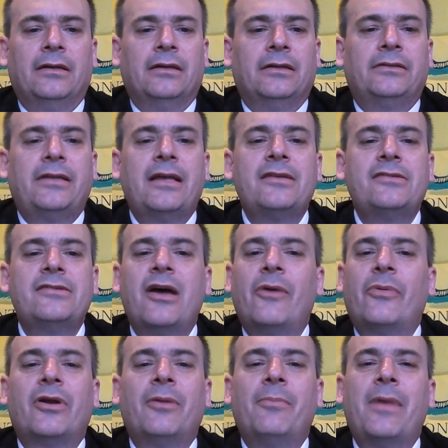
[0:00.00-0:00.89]
That's not
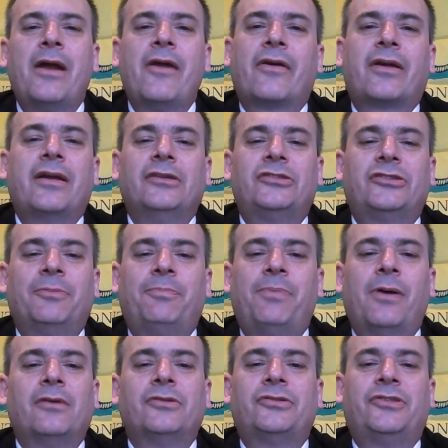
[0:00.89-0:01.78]
what America is
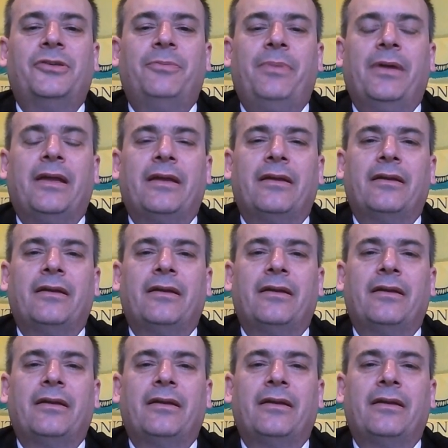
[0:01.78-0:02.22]
supposed to be.